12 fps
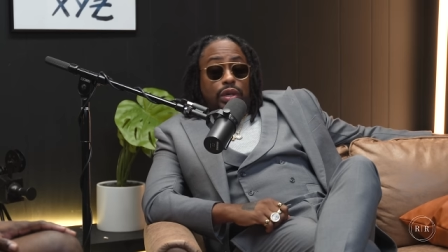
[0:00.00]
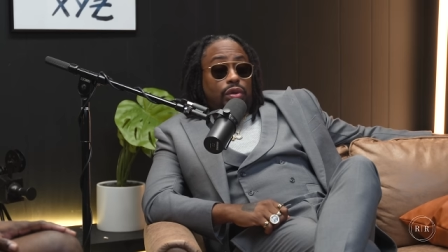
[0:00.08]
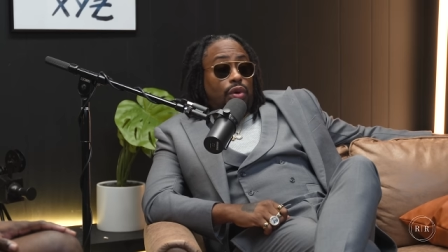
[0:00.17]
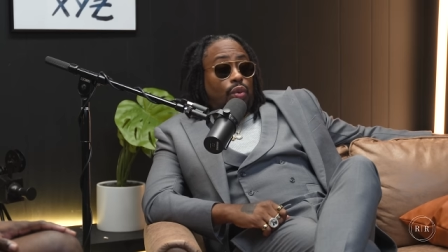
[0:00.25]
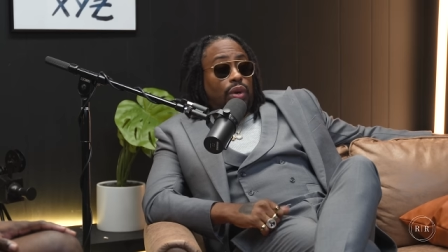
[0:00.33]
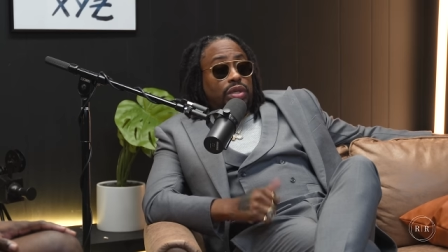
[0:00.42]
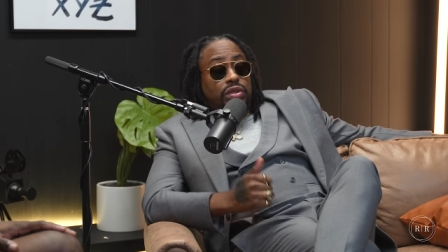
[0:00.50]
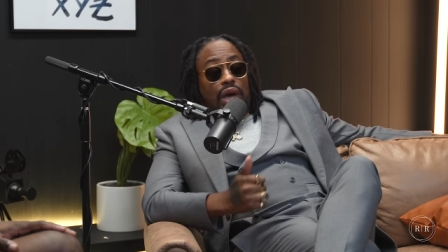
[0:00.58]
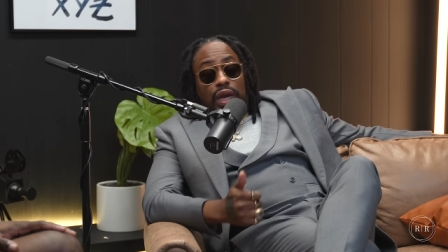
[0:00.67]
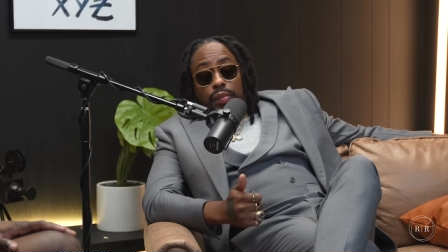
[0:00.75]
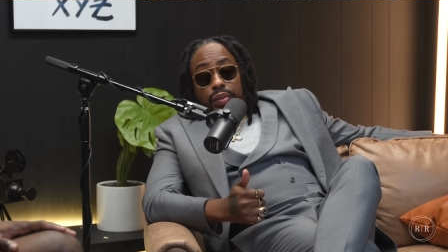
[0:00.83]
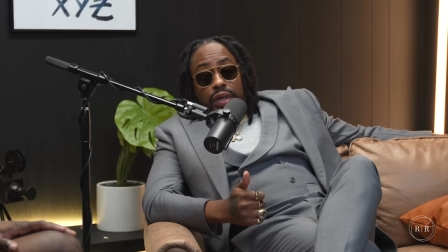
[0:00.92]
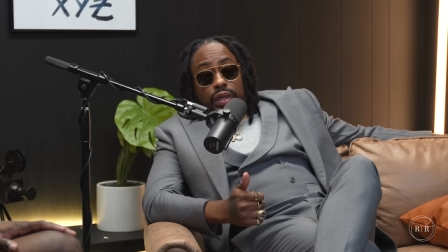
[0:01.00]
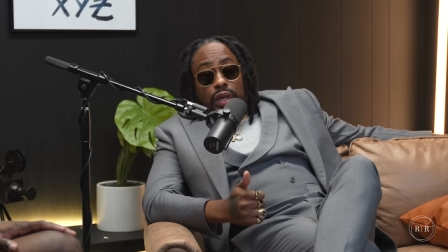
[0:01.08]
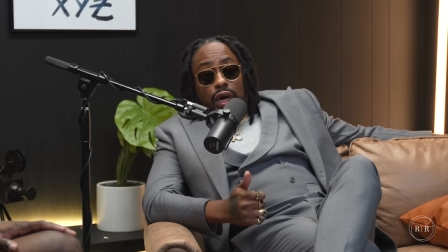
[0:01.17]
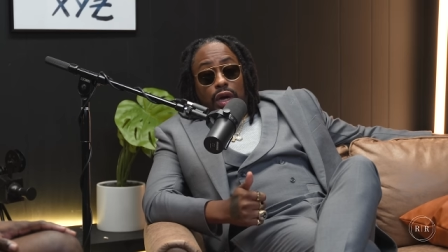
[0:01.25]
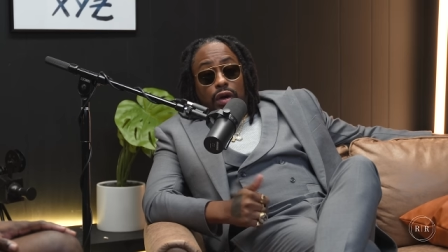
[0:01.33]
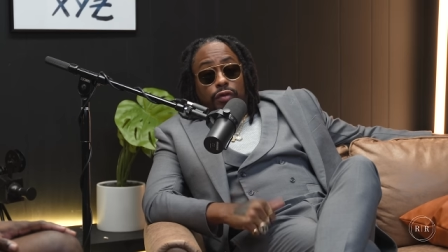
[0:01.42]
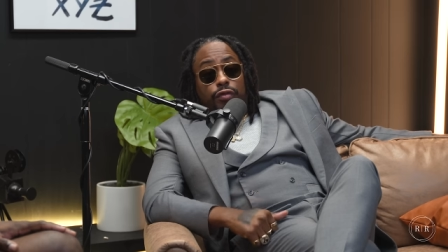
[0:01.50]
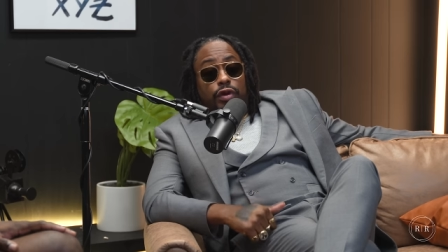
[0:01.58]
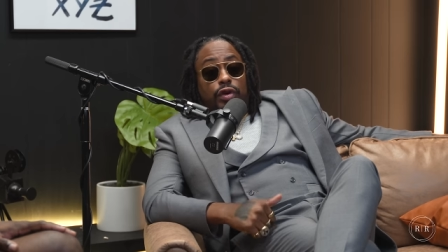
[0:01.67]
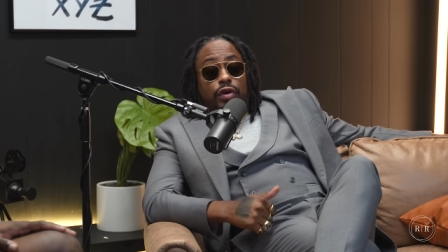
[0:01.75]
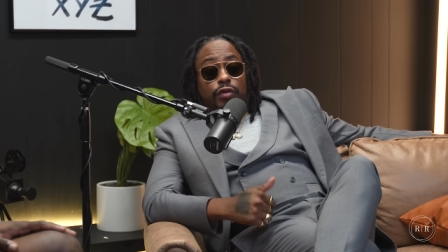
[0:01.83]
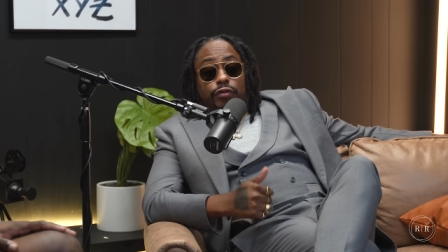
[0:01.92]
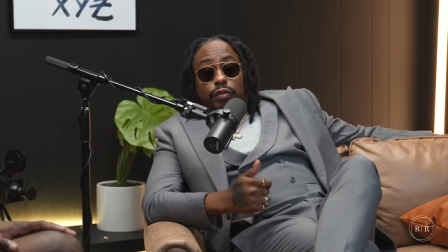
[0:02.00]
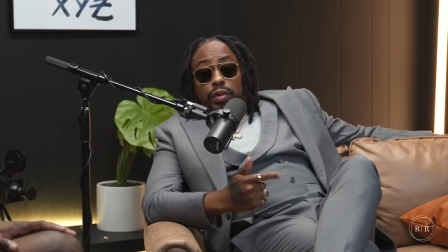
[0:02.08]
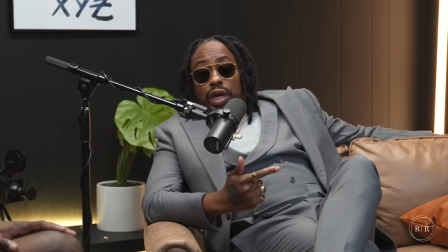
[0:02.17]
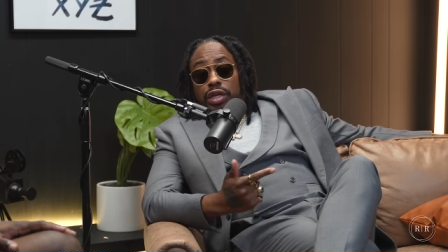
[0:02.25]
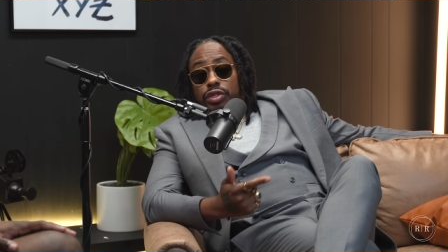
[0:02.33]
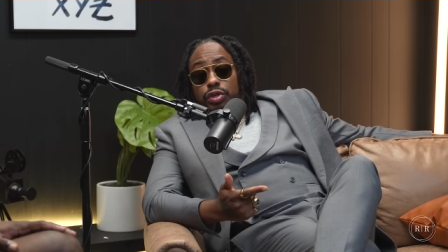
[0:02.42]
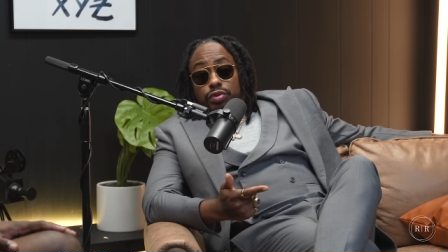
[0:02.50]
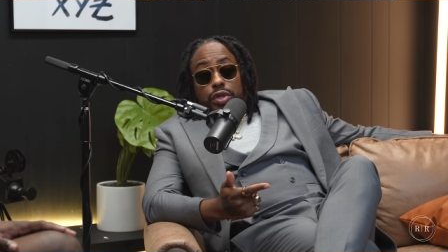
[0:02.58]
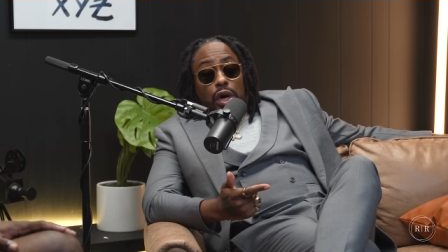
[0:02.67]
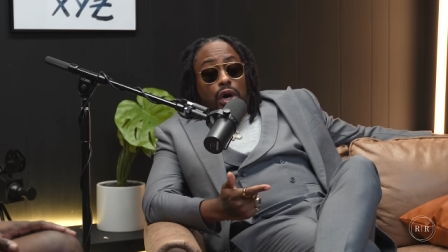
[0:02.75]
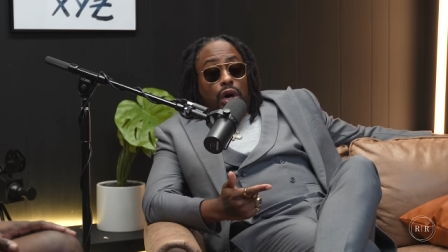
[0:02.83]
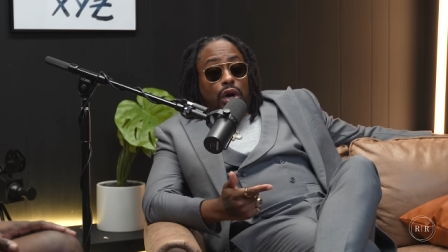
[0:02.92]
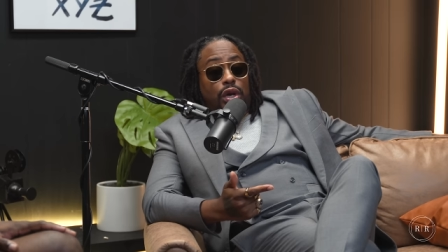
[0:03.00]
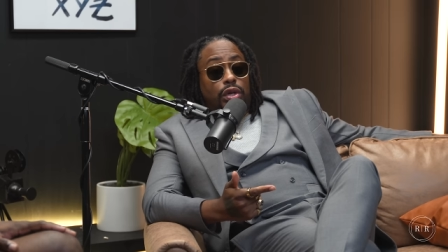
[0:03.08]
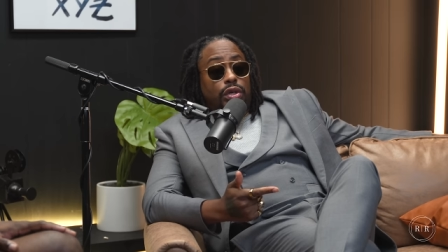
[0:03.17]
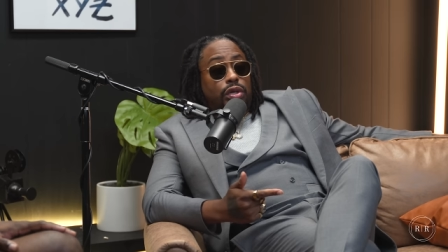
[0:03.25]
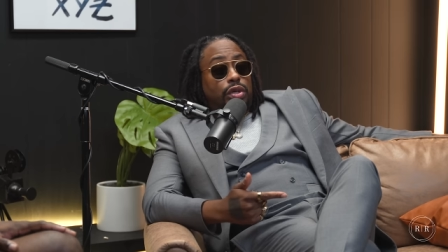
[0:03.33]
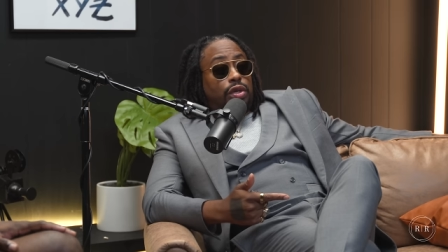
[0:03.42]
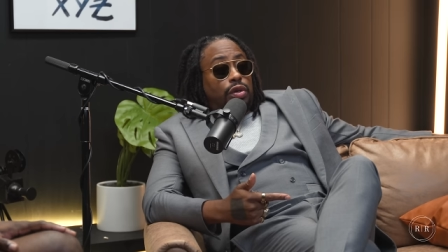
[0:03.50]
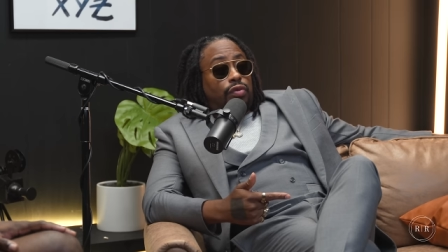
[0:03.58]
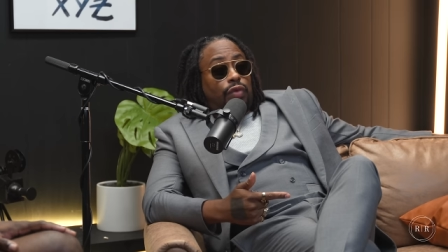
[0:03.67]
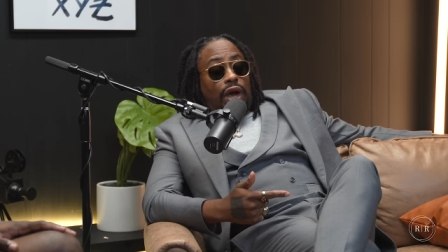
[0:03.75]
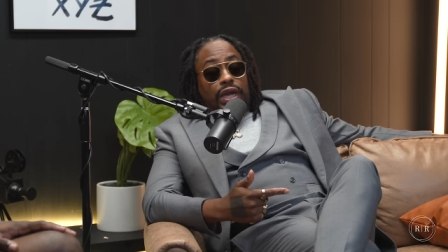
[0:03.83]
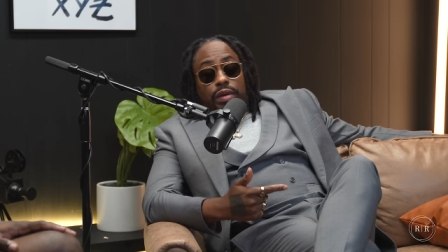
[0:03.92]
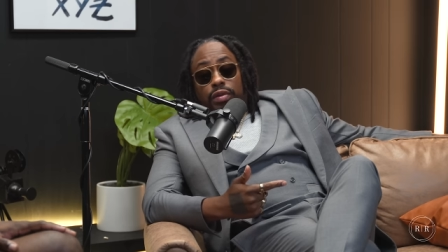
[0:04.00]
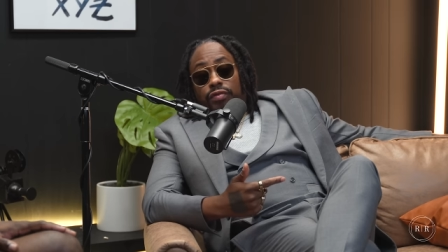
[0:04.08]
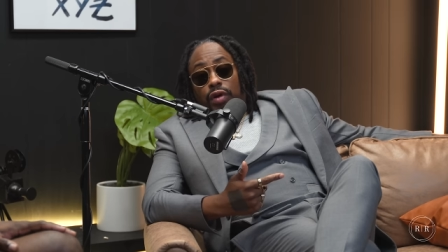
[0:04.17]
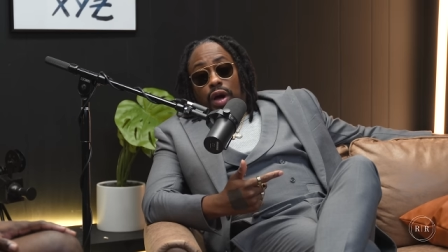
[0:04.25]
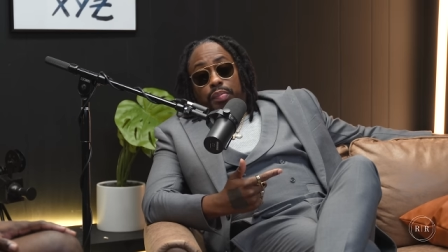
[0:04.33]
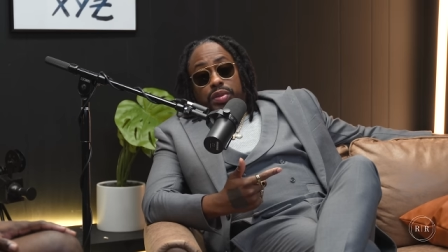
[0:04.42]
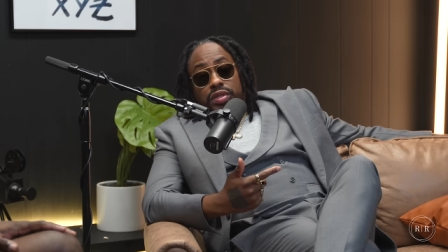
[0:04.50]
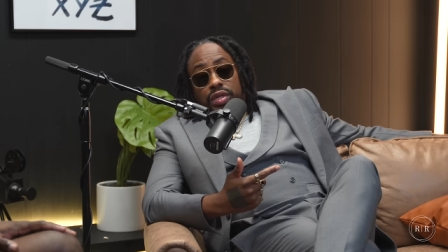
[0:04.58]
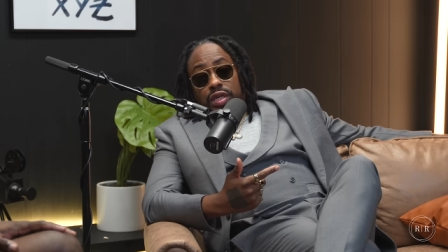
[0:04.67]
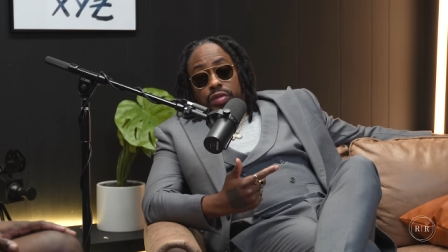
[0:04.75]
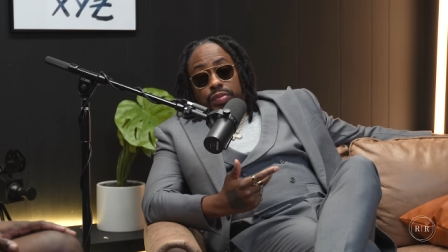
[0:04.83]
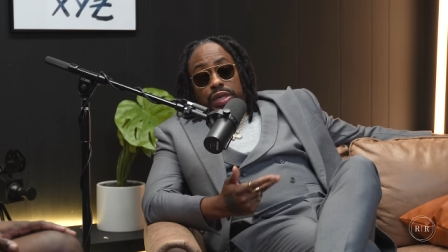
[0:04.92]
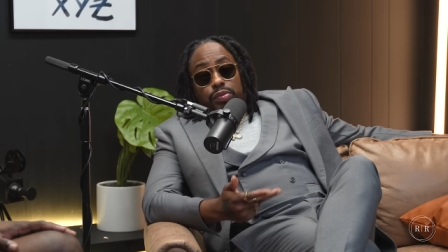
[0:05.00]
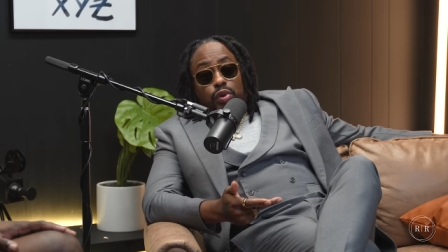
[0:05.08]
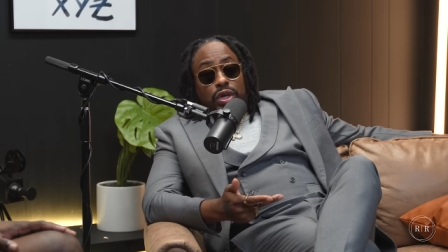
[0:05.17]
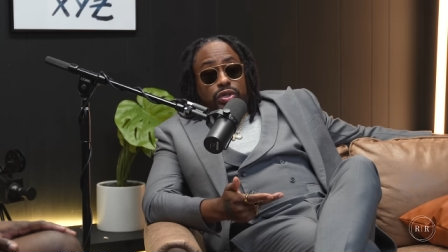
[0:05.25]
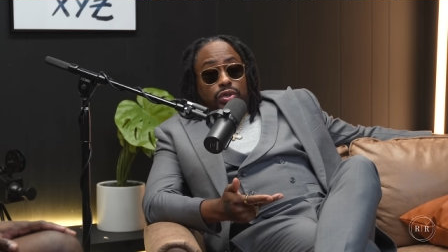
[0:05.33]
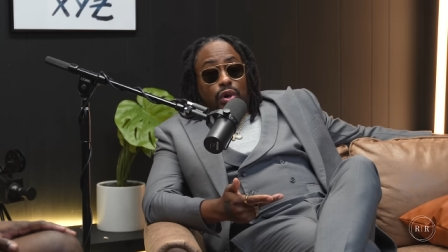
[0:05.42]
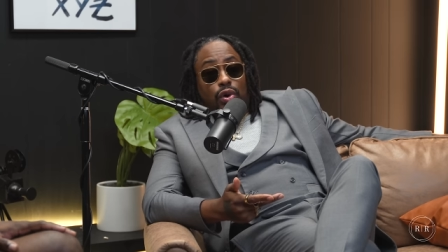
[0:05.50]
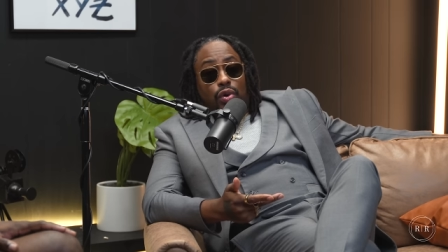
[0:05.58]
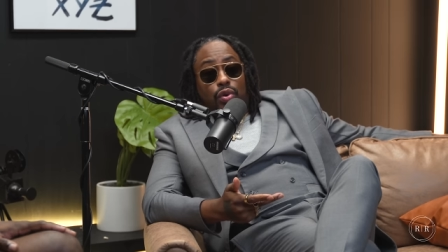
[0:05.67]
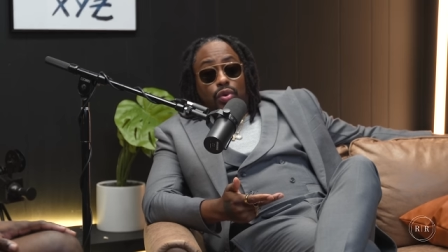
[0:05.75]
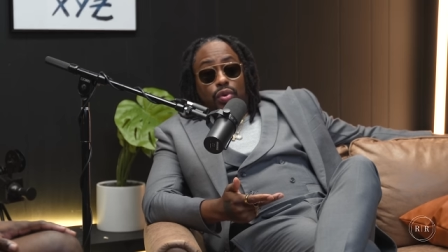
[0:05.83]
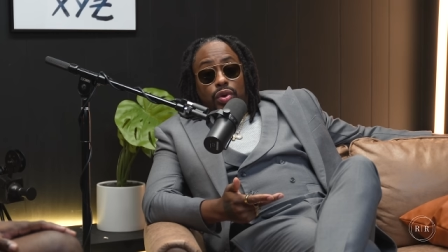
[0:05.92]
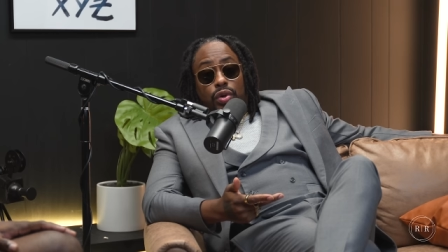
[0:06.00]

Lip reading: You know, What a Time to Be in Love, From Lust to Dawn, Raheem DeVaughn Presents B-Boy Soul.